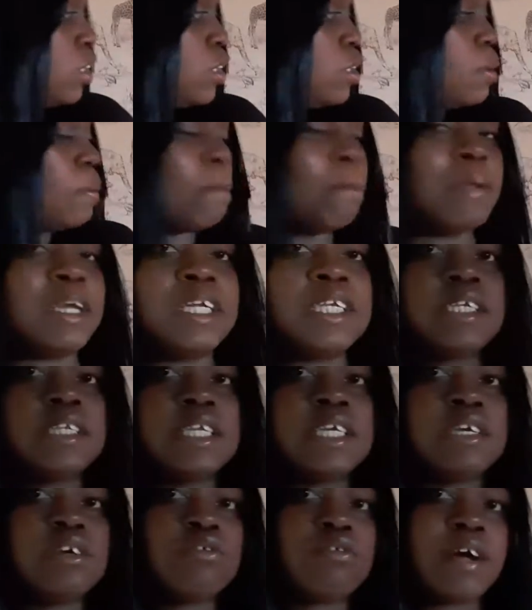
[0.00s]
to mix
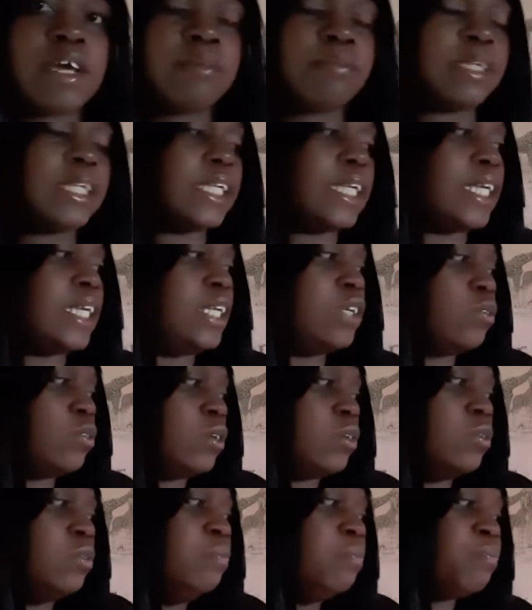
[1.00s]
the grapeseed
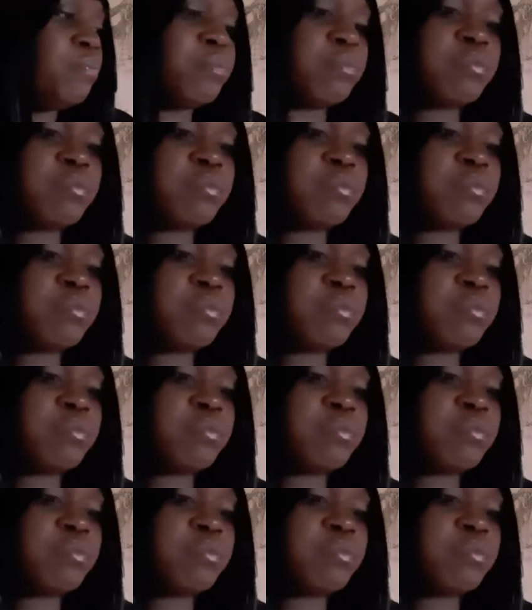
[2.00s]
oil.